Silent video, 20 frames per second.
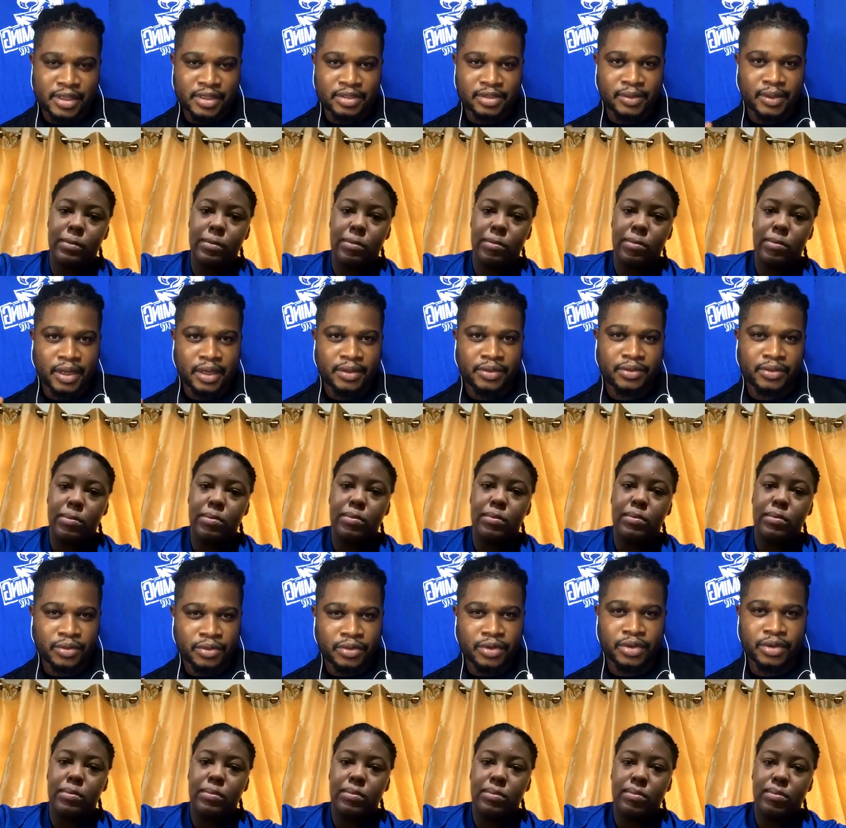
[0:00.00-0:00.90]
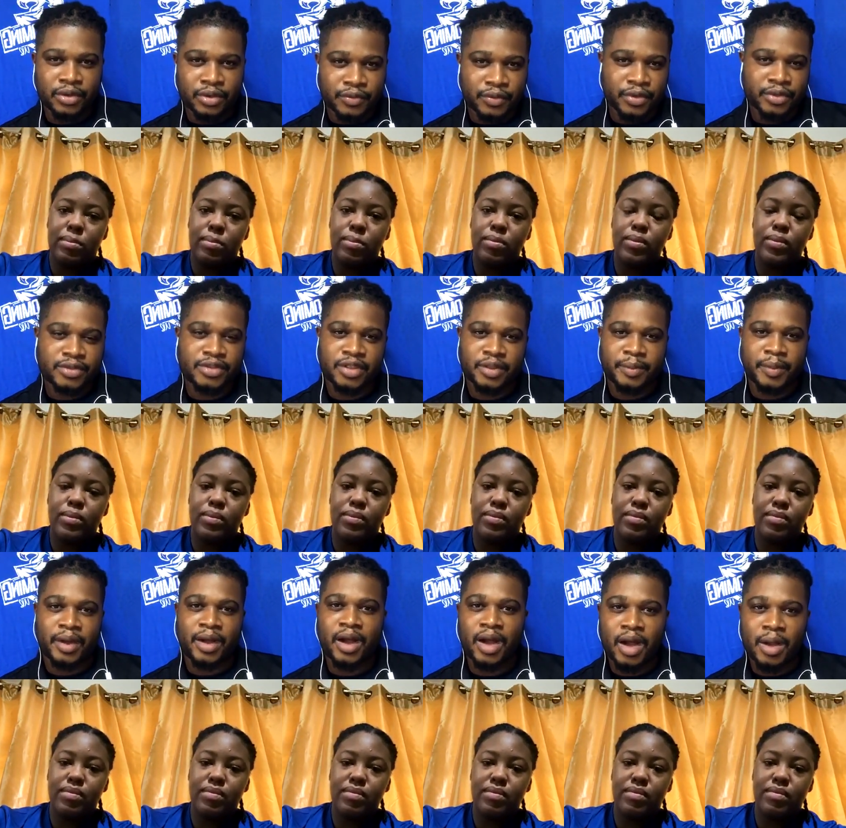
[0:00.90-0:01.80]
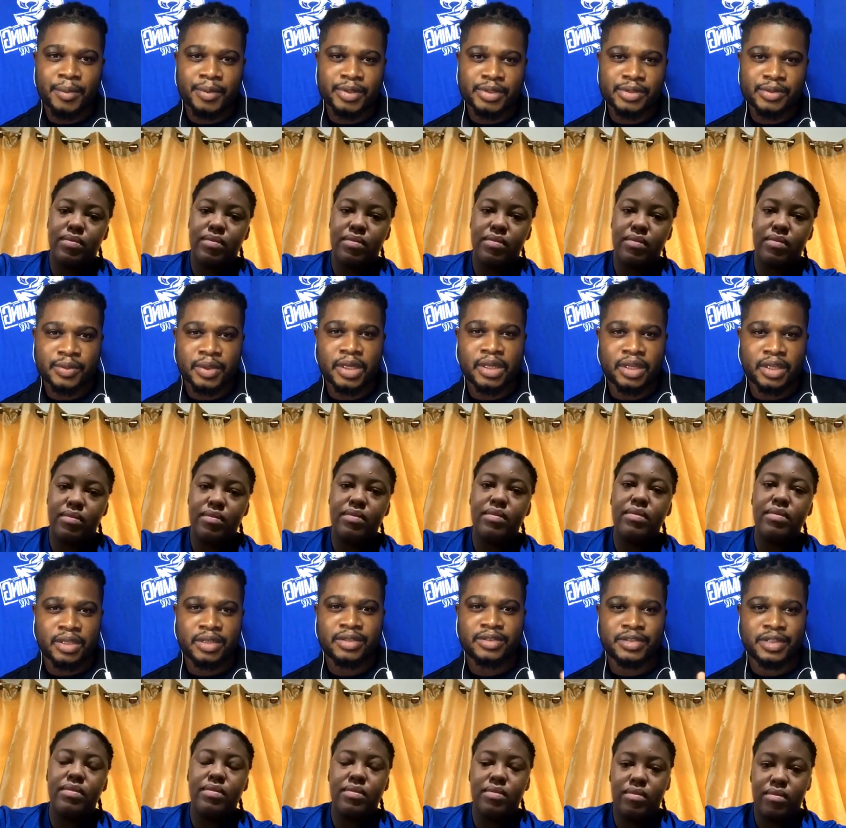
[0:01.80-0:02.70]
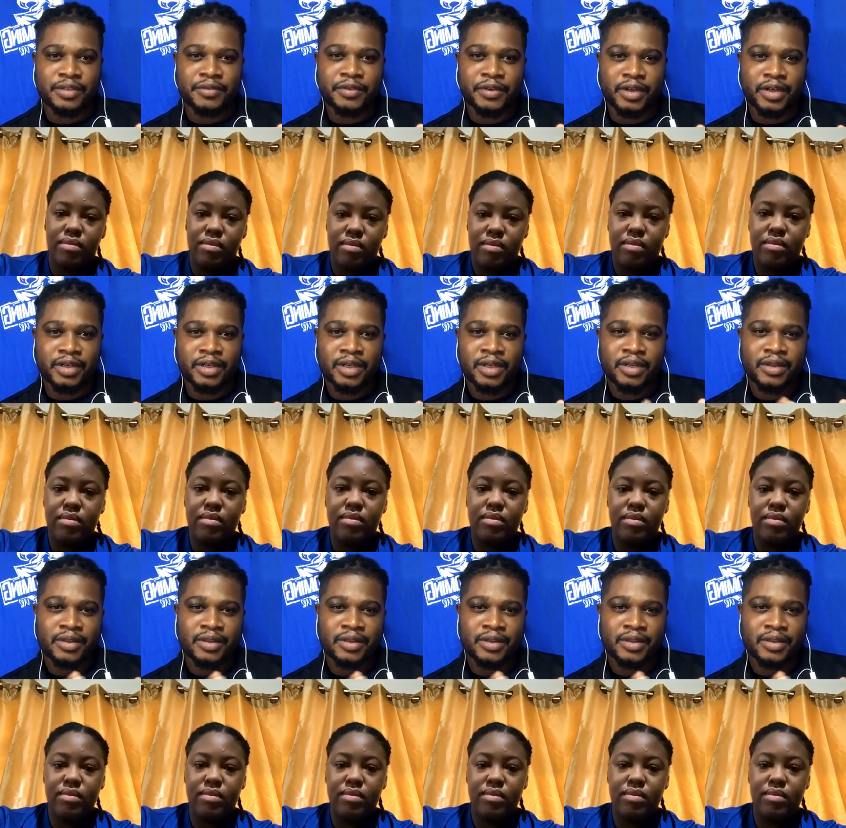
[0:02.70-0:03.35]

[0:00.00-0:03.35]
Speaker 1: that you had through the University of the Bahamas were a little different